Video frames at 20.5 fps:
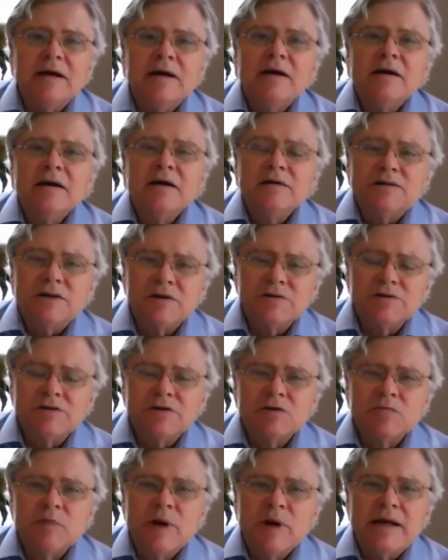
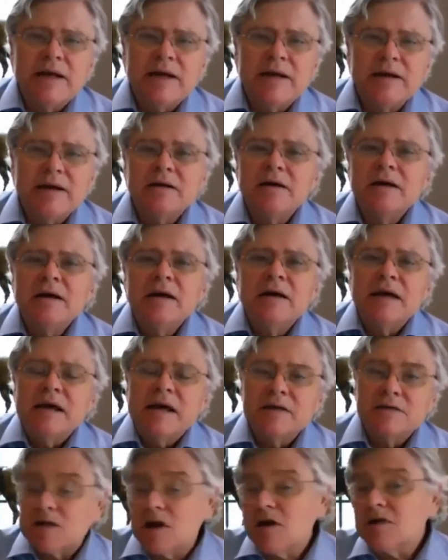social media, and
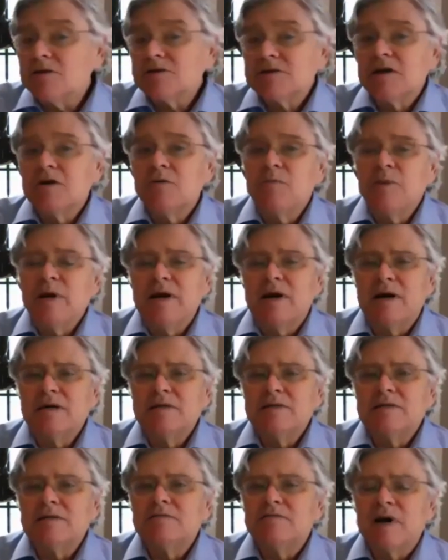it's also
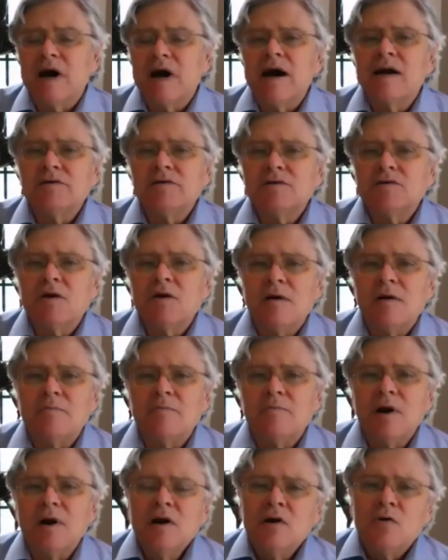because of Donald Trump.
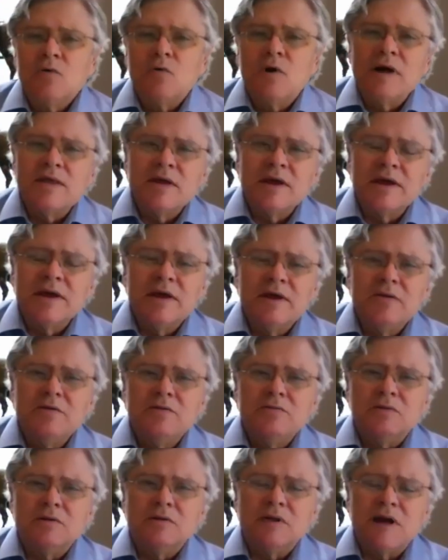Whether you
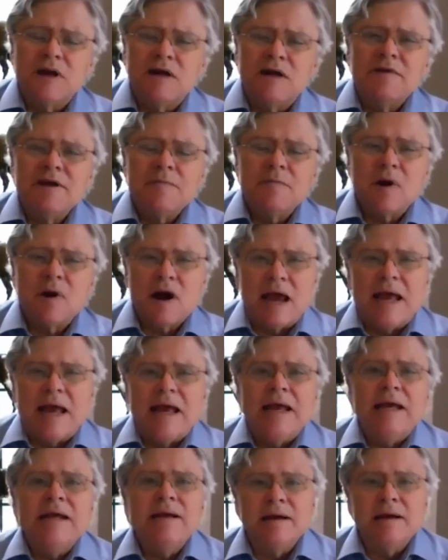love him or
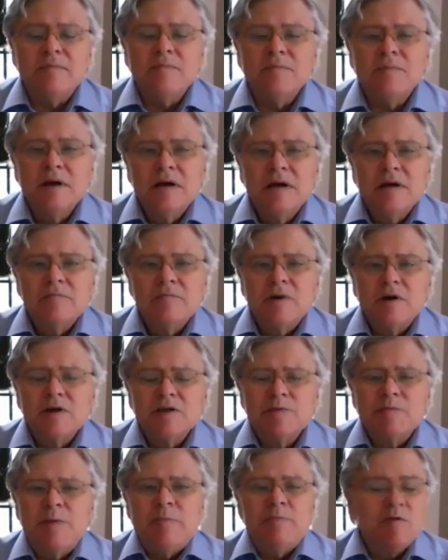hate him,
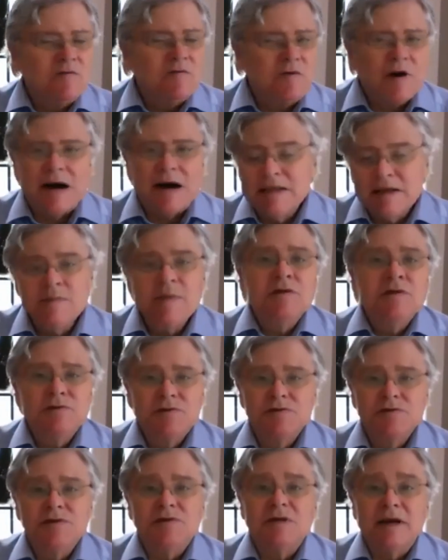most people find him
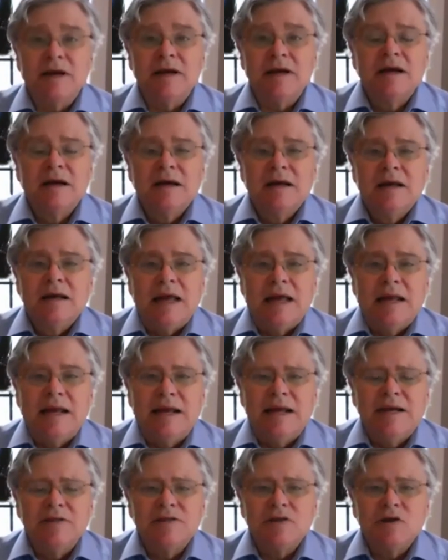interesting. And he
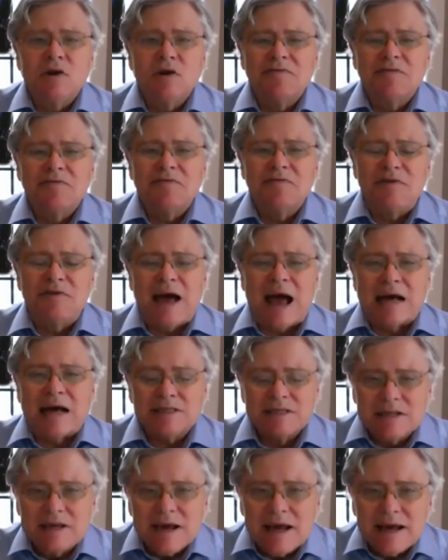is sort of
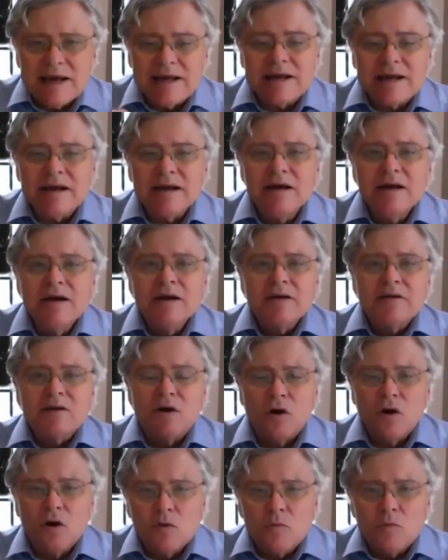fascinating the
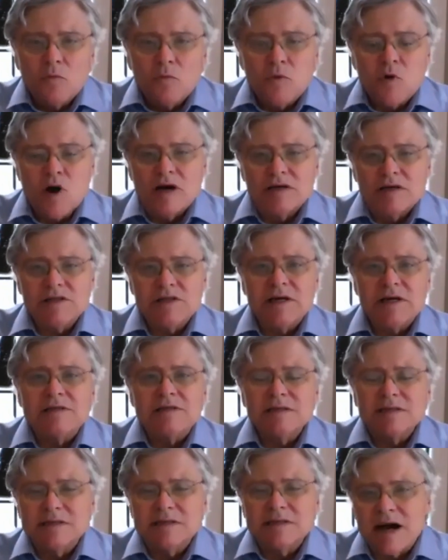whole
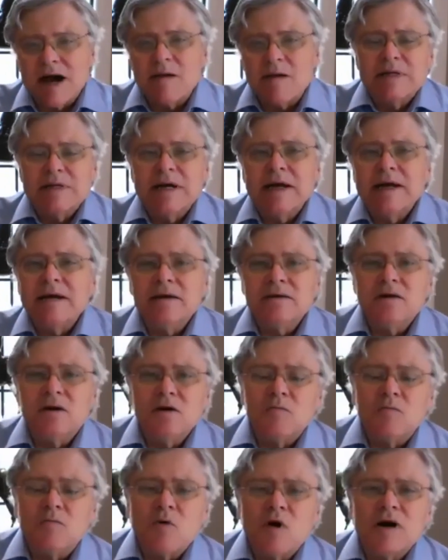process and dominating the
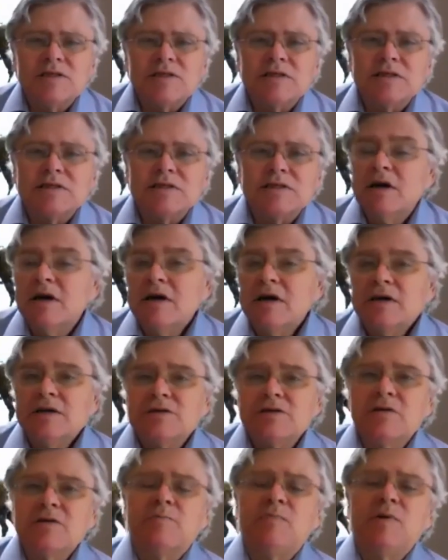whole process.
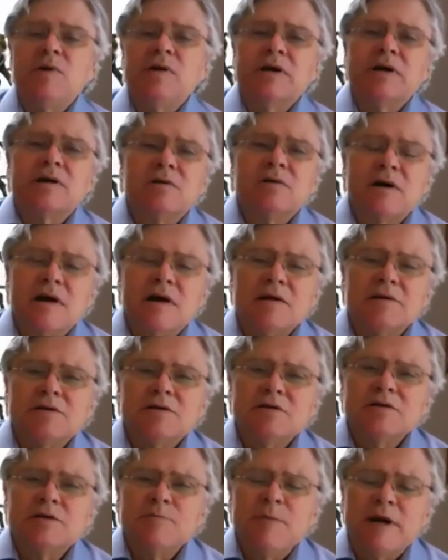So the political culture
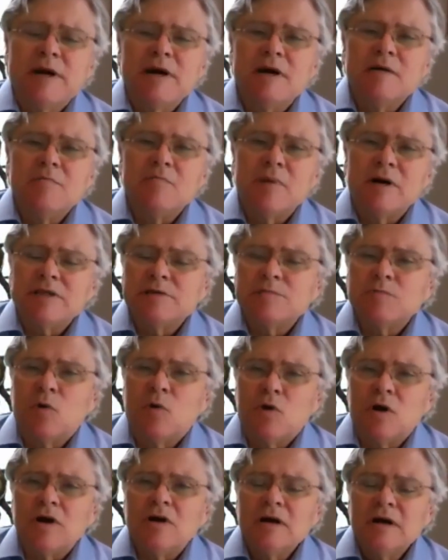has become much
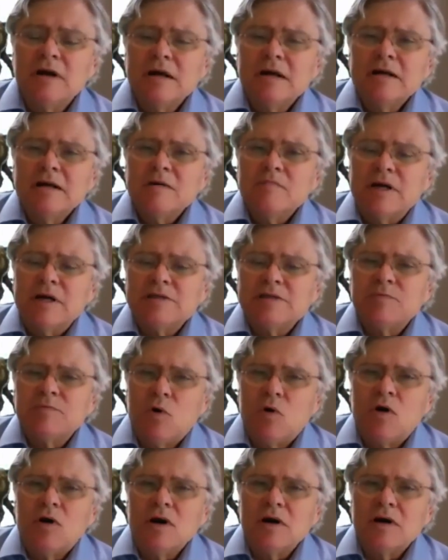more, much
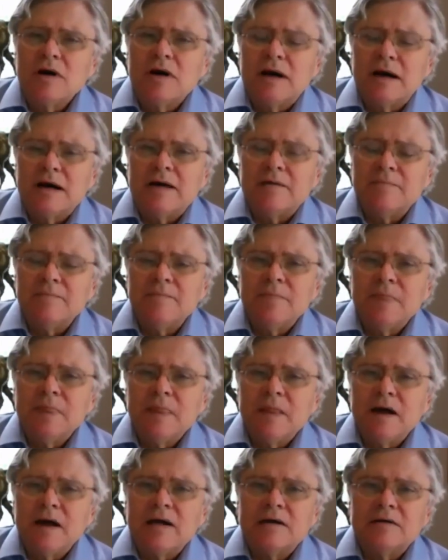more uh,
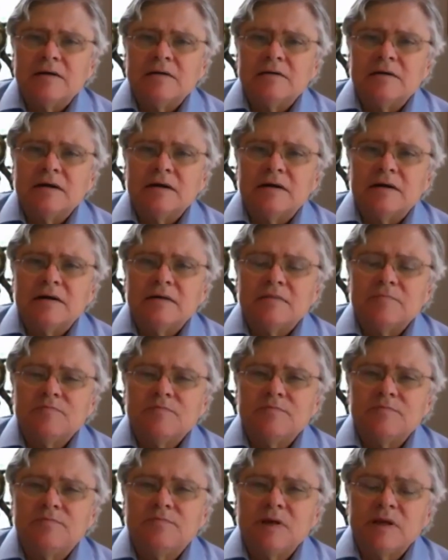uh, uh
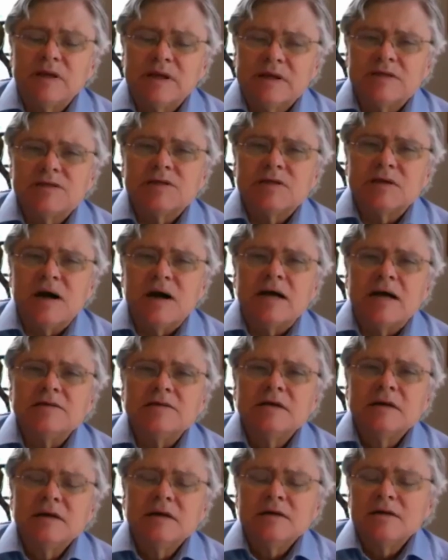politicized
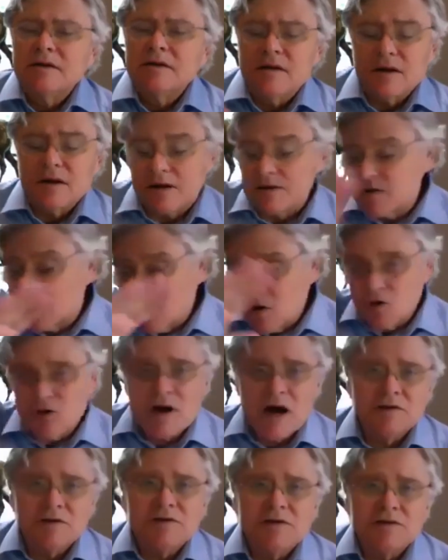the, the whole
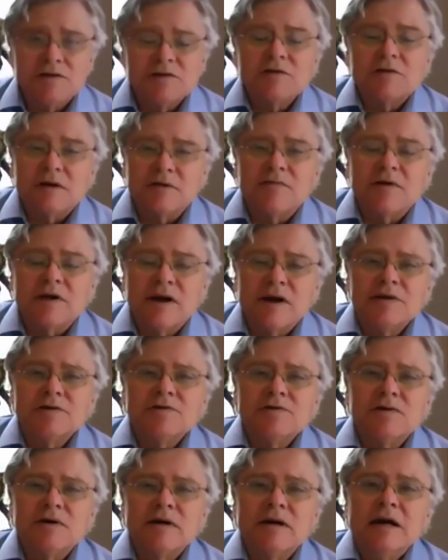cultures of the
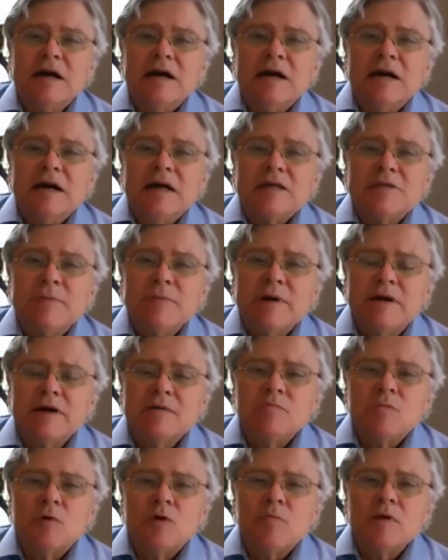country has become
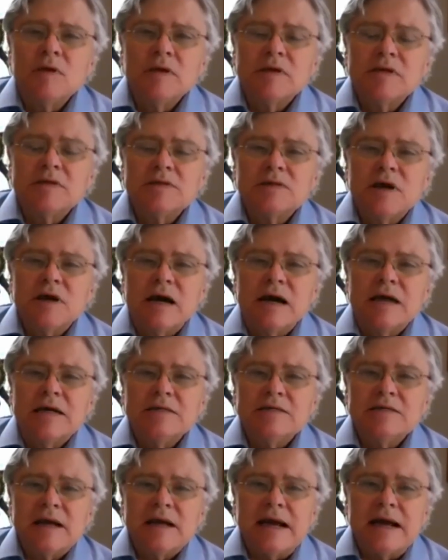more
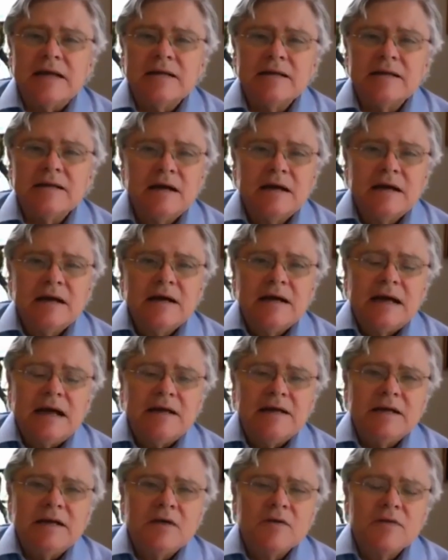politicized. And, and
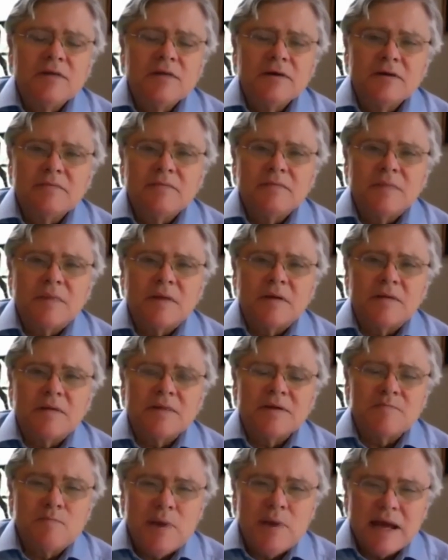you know, the, the,
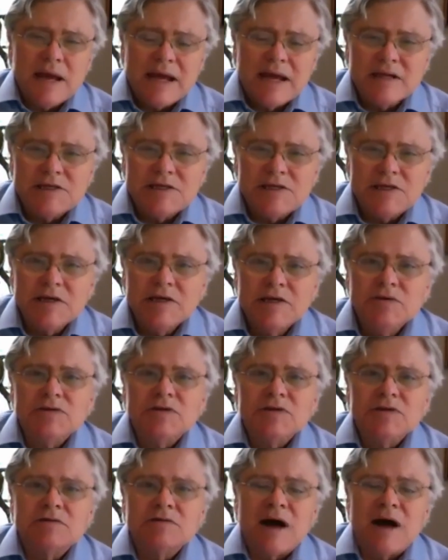the big issues
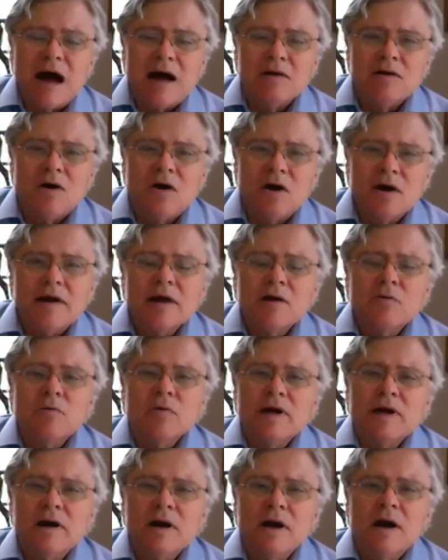of how long can
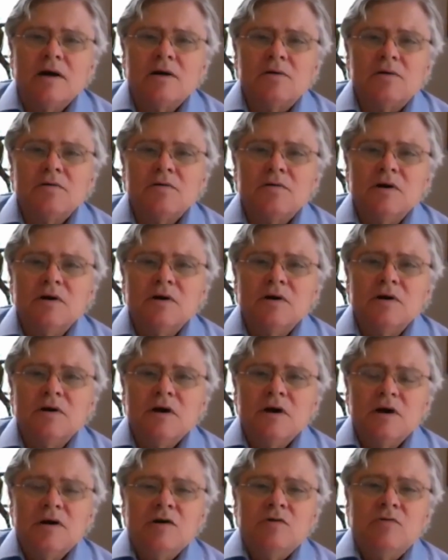we go
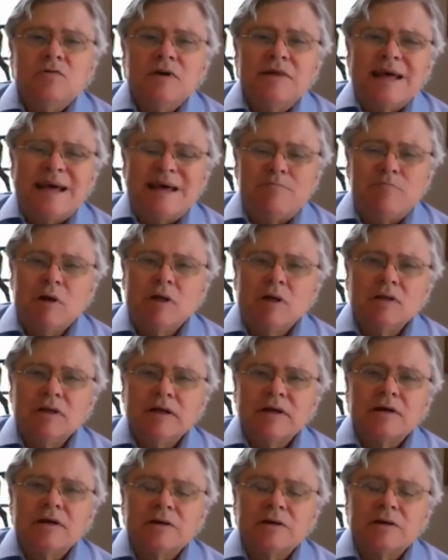with a political